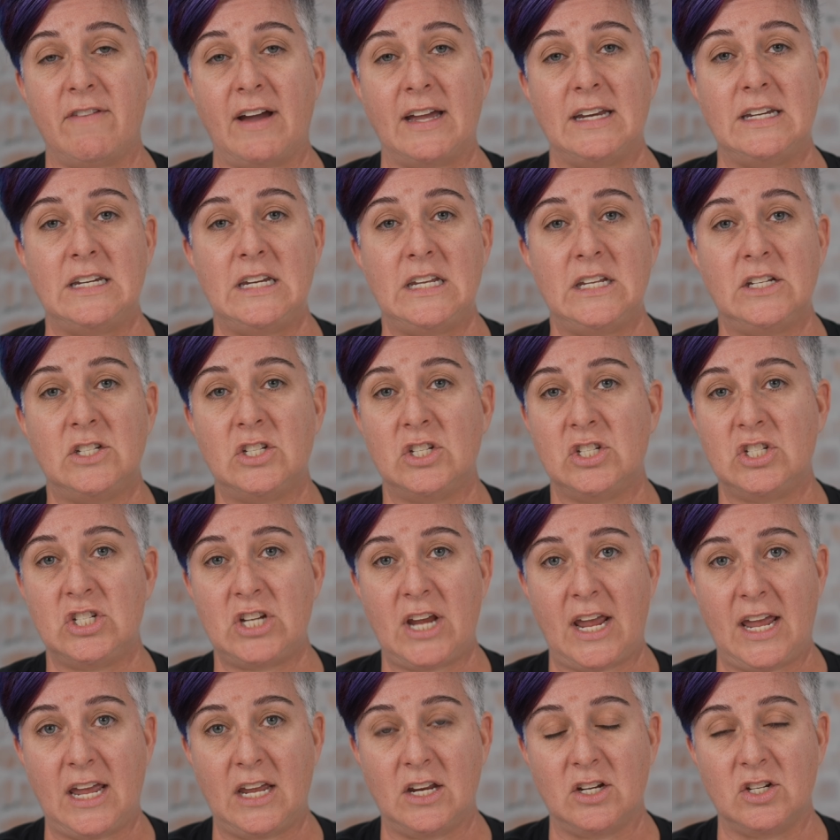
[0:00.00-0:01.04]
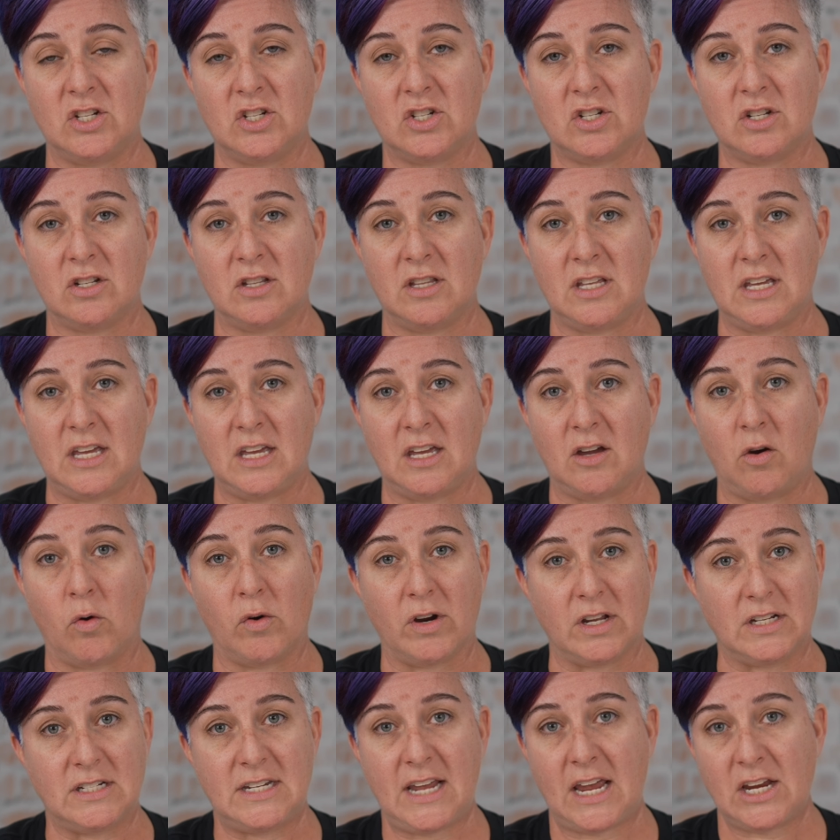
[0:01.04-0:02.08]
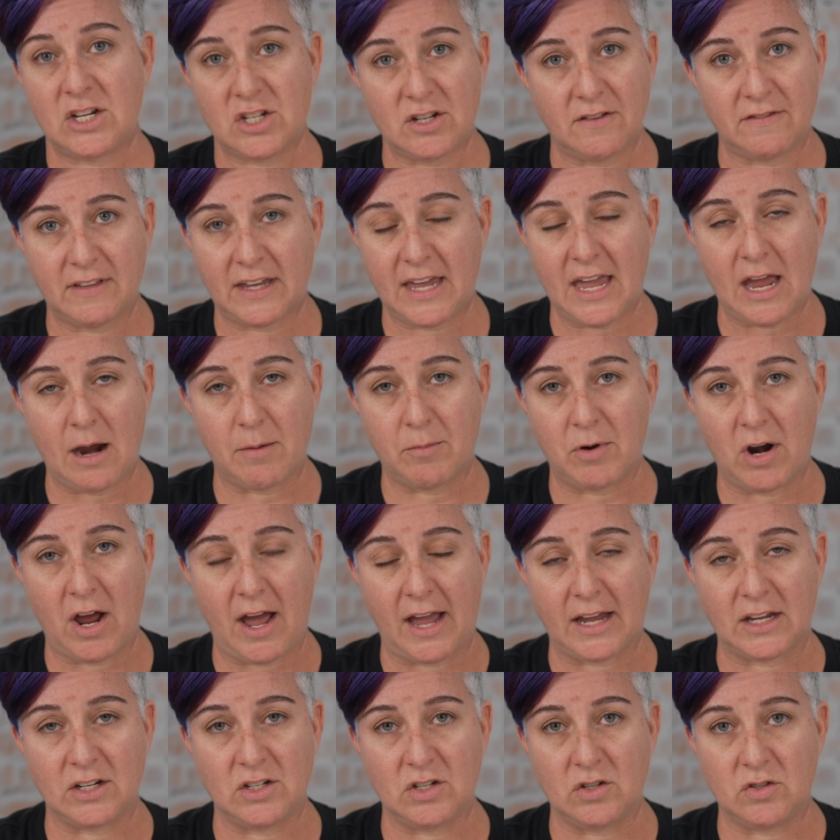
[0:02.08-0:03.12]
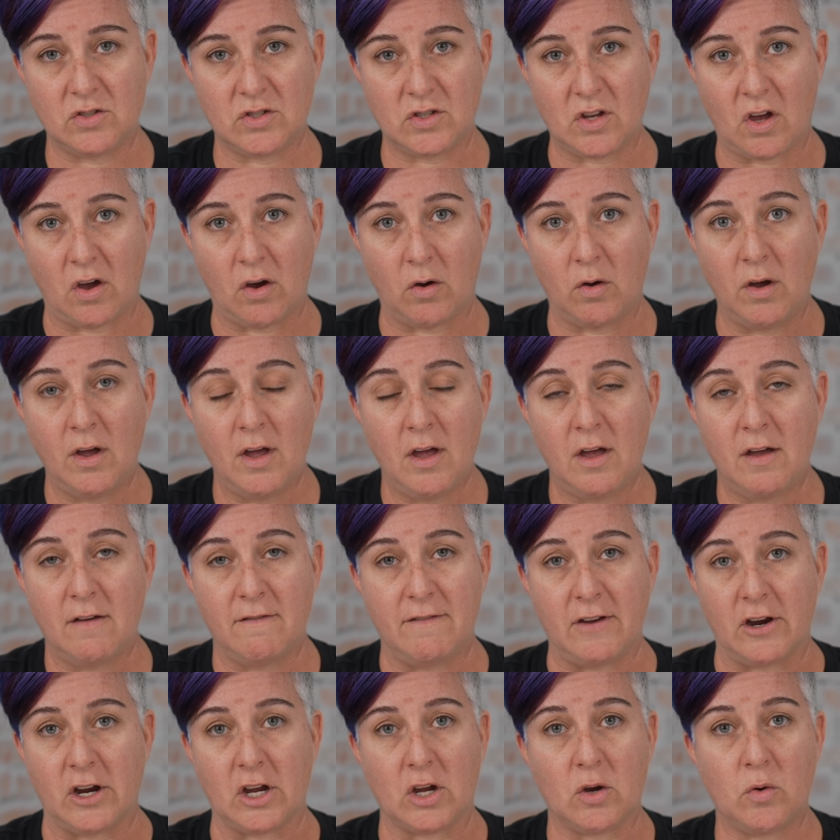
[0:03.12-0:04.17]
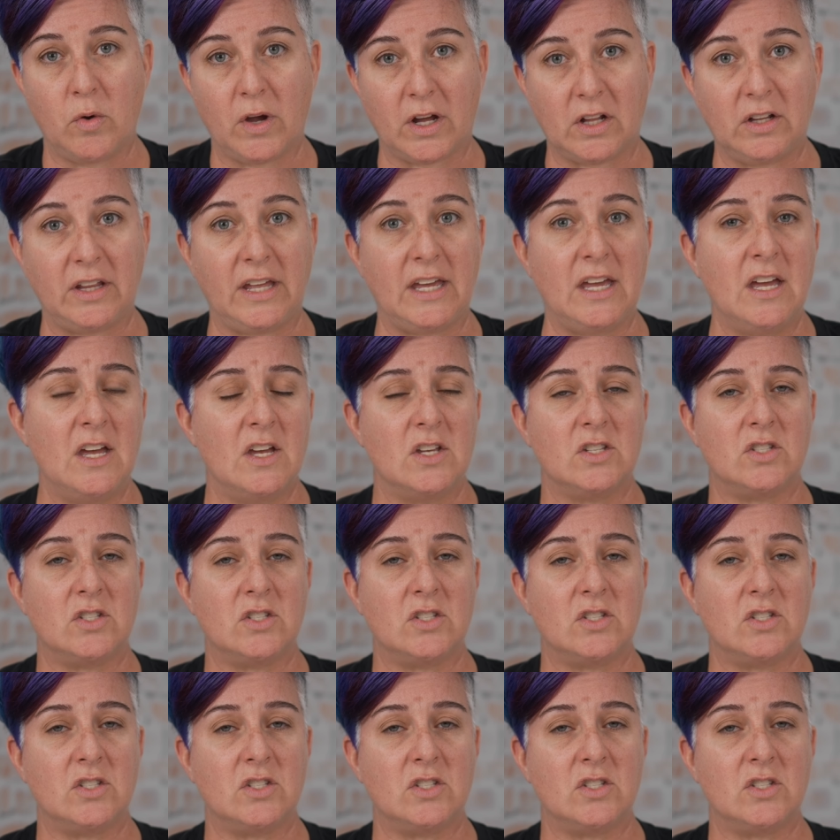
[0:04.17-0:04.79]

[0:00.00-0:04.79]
I need to change the orientation of the camera, I can do so very quickly.